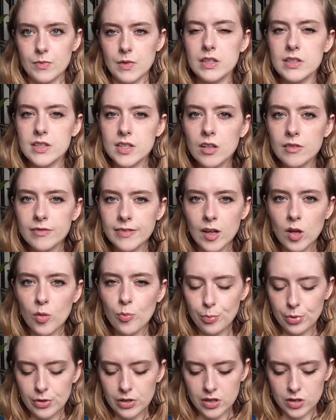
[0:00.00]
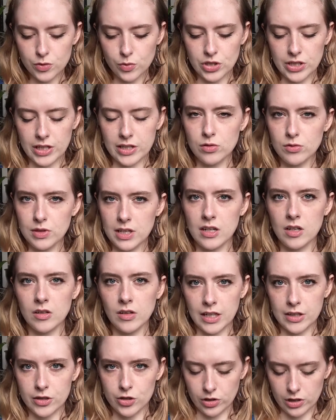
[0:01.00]
self-help books, which I don't think I'll
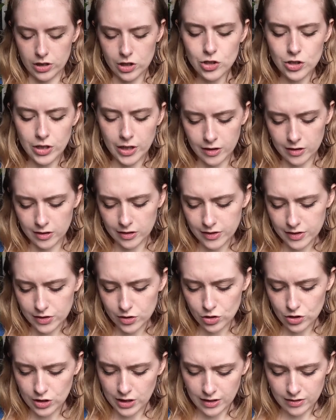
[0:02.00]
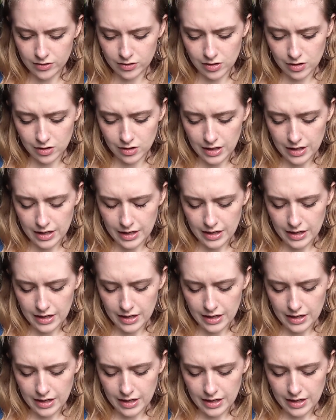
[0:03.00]
actually share on this channel.